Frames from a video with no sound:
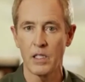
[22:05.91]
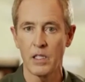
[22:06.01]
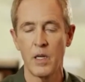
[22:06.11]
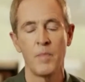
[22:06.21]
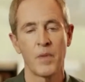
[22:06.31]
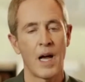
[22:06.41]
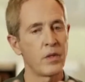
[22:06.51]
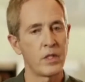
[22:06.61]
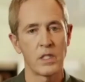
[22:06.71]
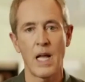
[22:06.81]
And I
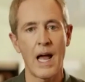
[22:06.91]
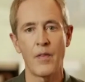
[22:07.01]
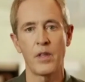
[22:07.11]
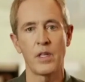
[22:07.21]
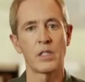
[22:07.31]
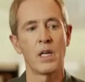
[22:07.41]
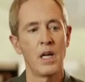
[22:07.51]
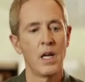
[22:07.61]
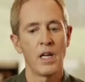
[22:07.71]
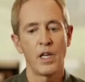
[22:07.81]
would just add this,
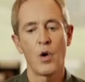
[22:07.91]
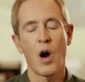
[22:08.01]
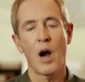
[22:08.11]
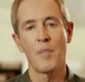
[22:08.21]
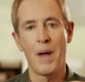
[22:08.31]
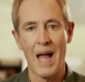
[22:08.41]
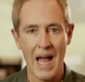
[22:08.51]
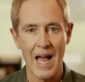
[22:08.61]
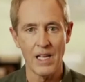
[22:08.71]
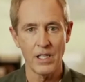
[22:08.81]
our
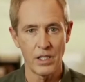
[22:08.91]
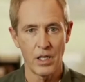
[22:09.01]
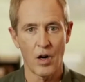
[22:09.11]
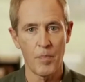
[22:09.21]
past